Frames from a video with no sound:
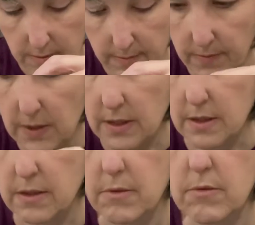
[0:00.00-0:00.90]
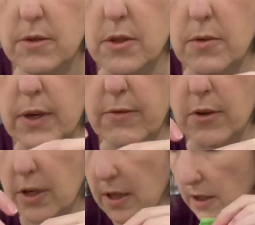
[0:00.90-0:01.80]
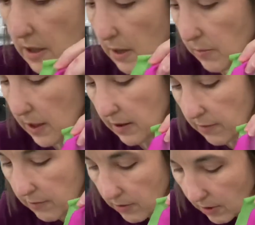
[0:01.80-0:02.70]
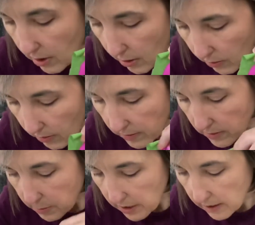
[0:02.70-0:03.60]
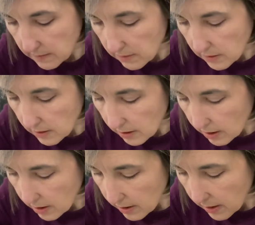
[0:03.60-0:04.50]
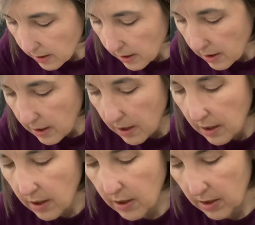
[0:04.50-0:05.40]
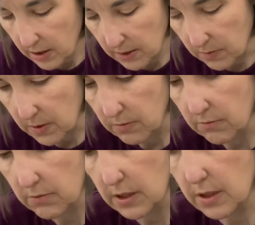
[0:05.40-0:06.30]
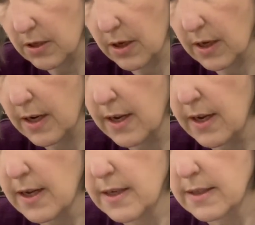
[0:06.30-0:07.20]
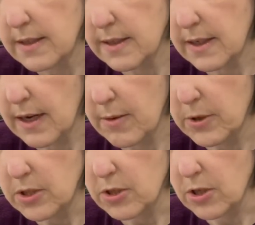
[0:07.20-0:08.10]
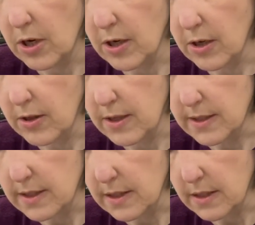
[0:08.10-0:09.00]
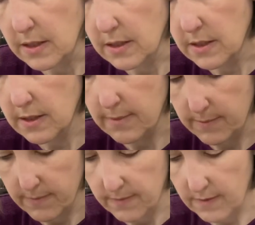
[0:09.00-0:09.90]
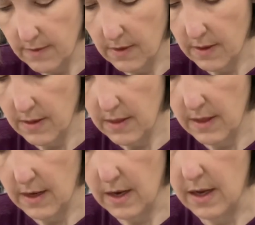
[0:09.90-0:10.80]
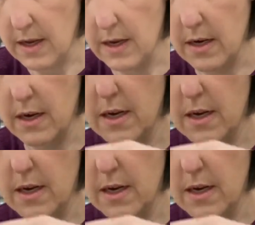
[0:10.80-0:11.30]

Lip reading: this, so we have green, and we have, oh, there's pink still in here, hang on, ah, this one's really dark. See how much darker this is than